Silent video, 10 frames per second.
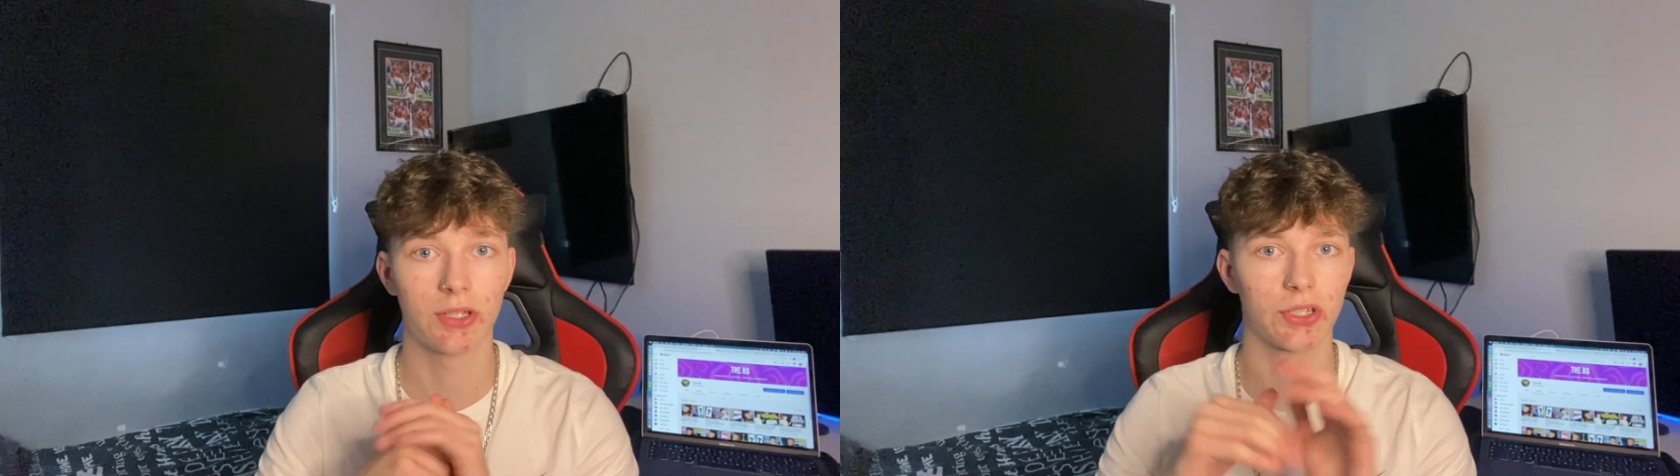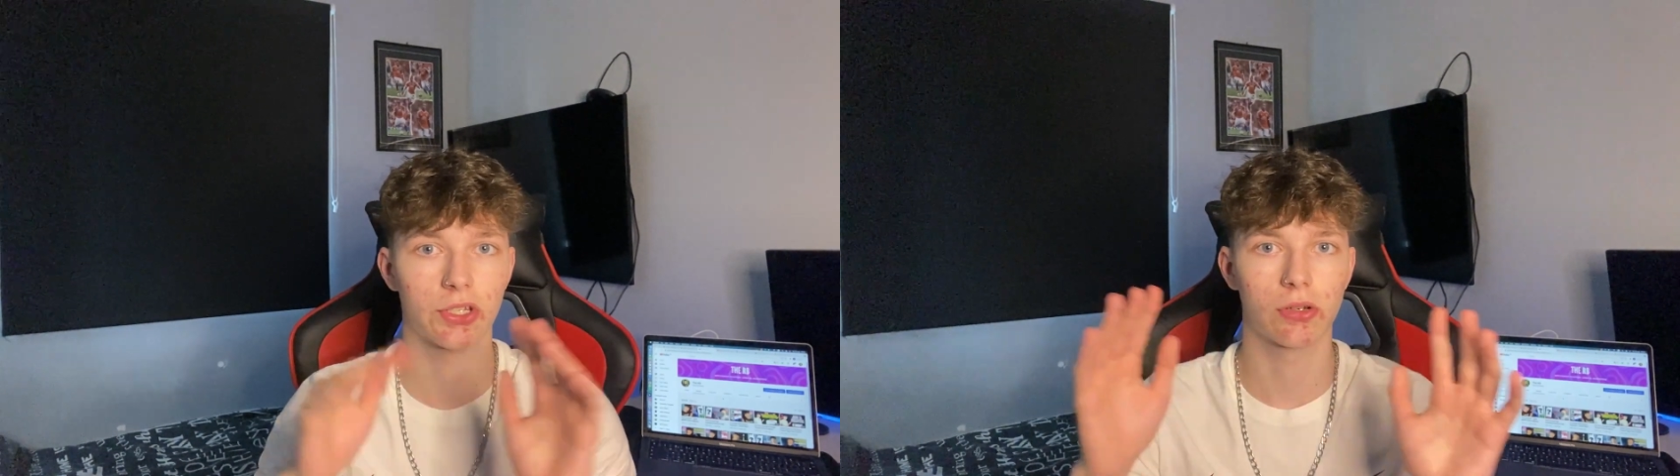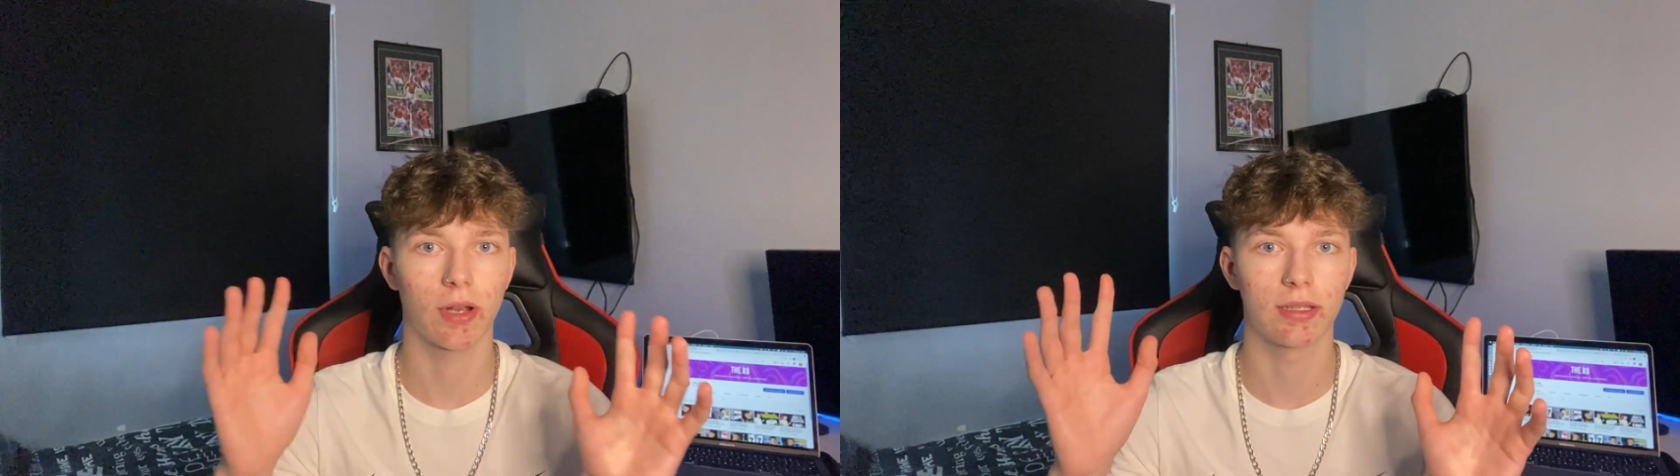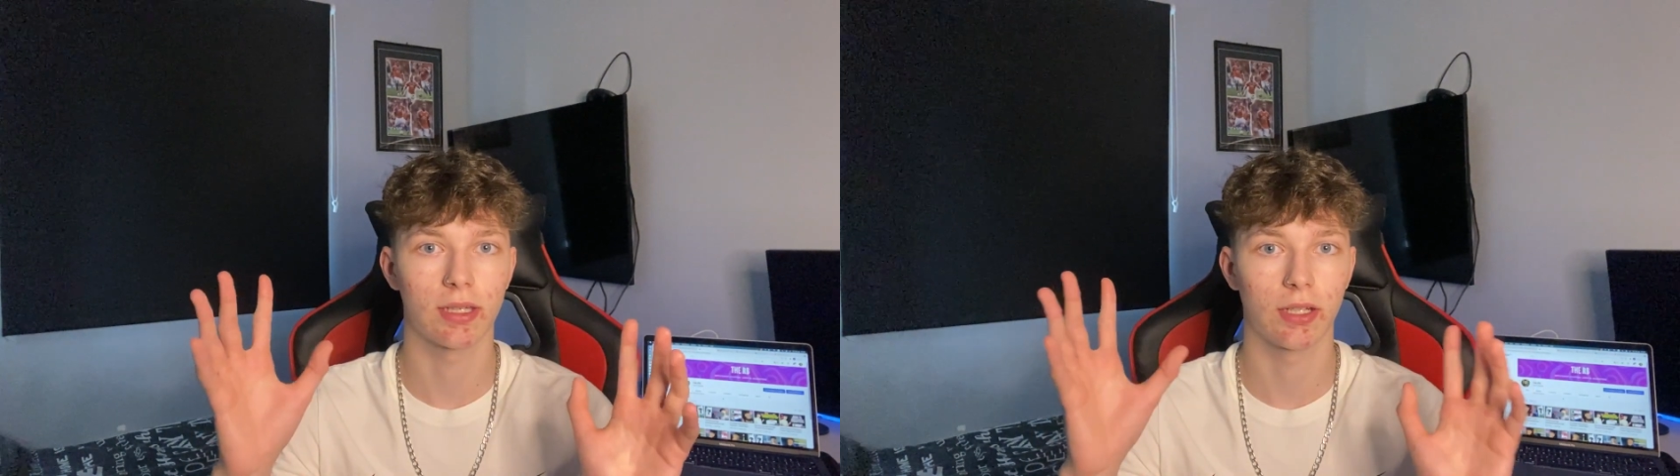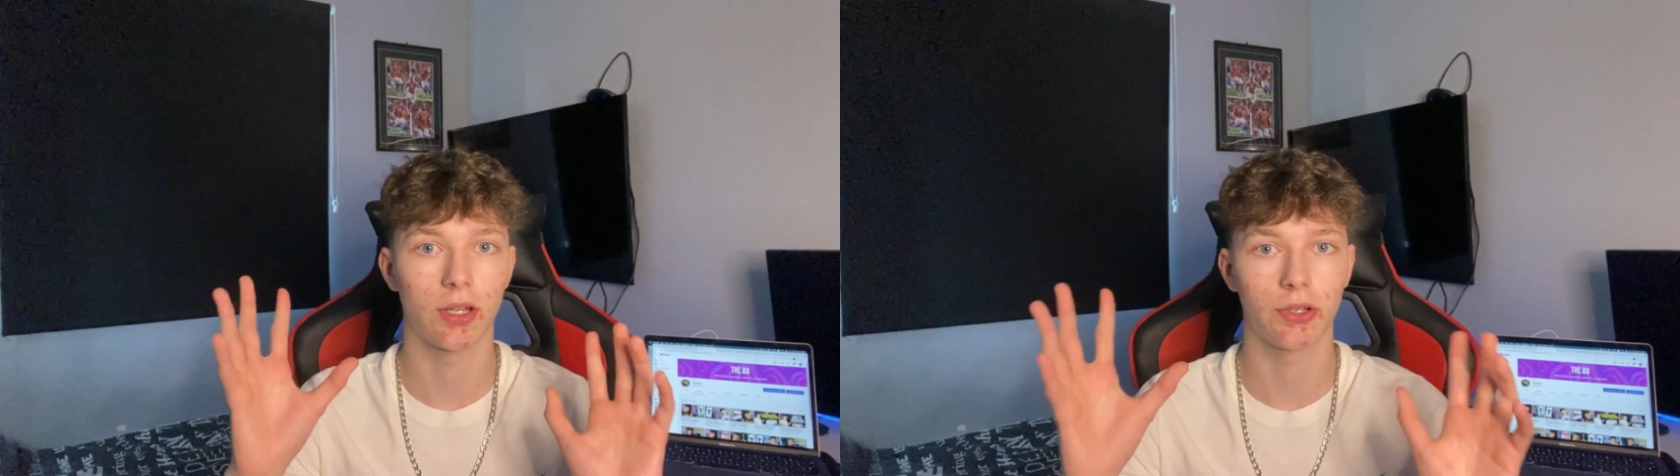This is just crazy,
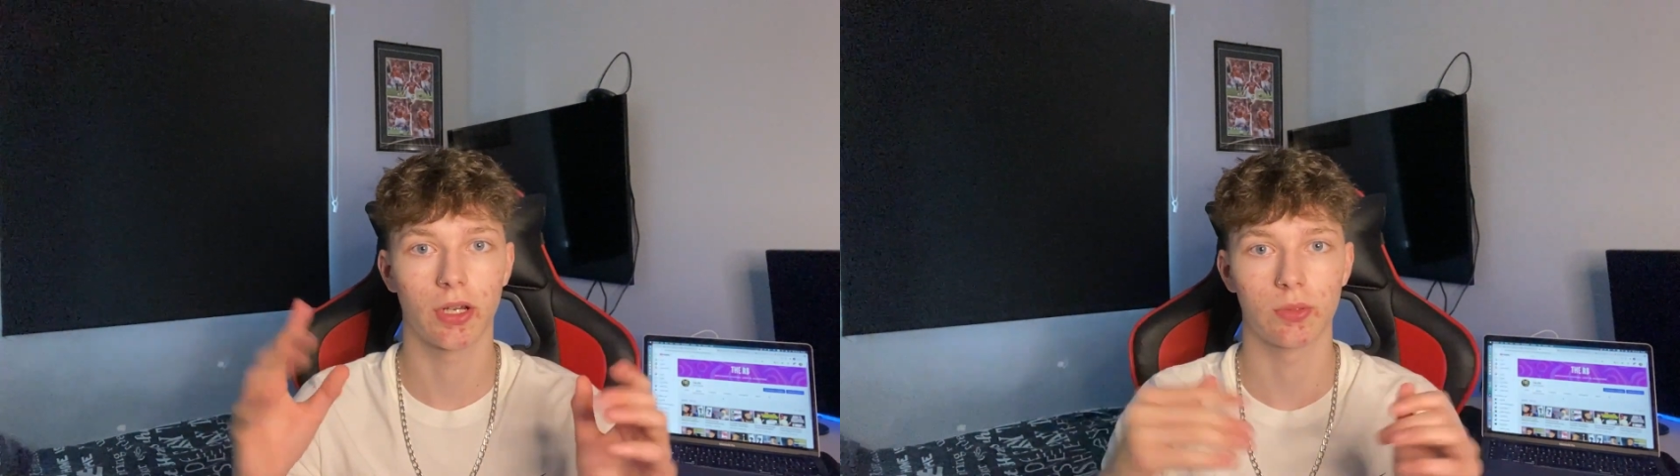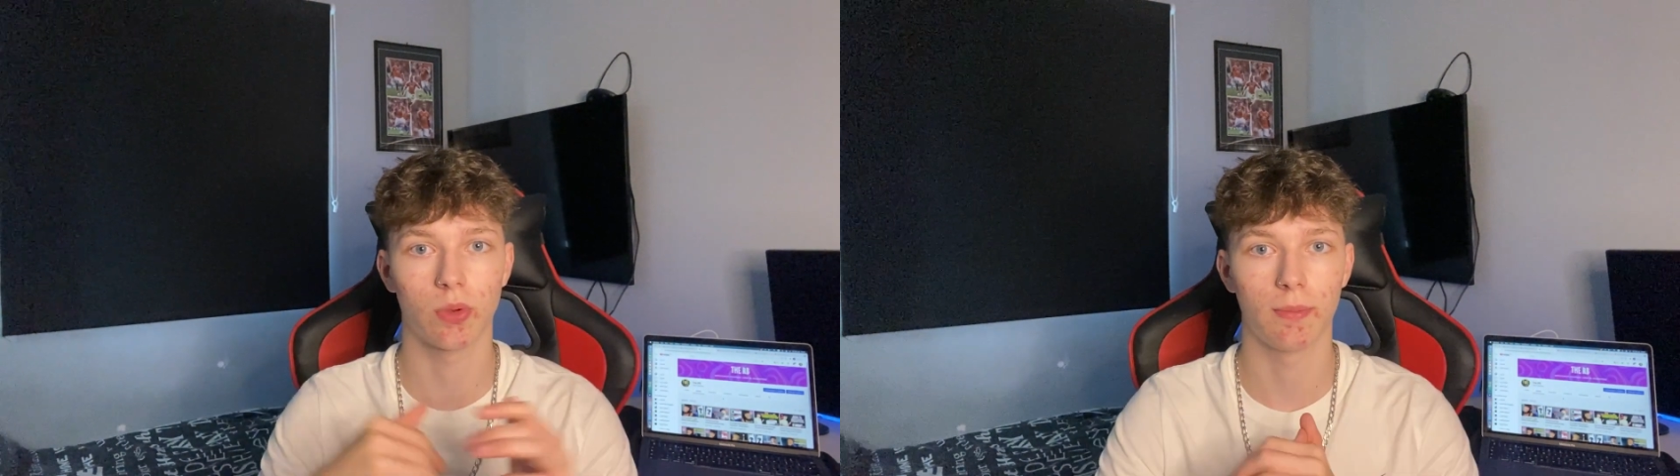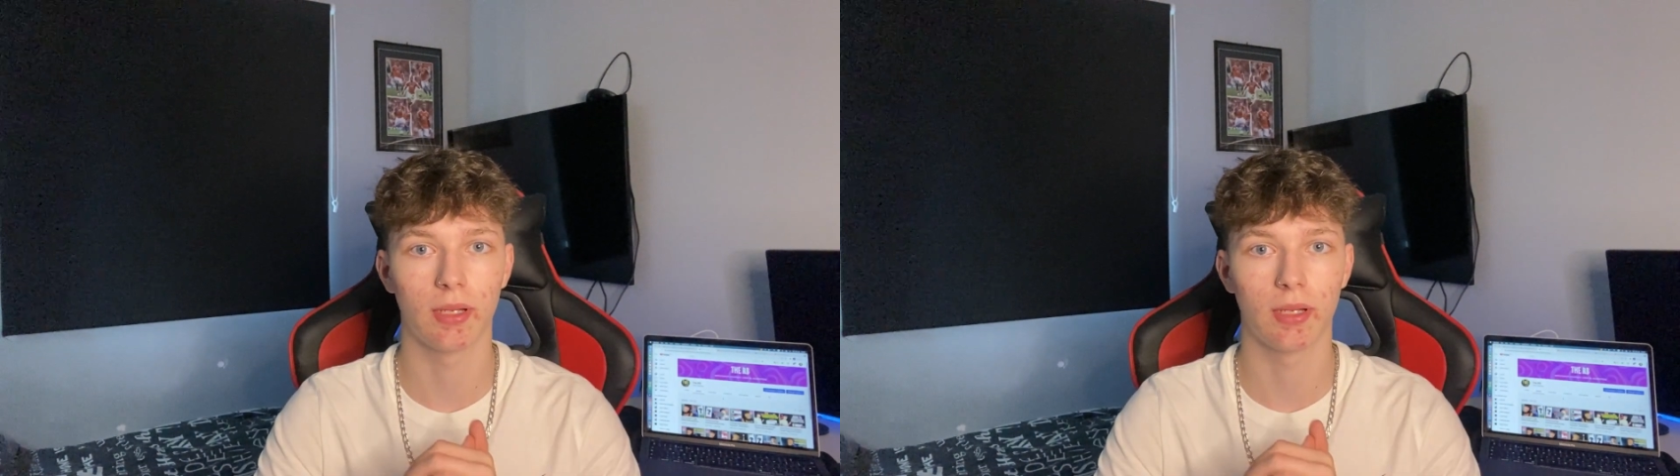and I know you guys won't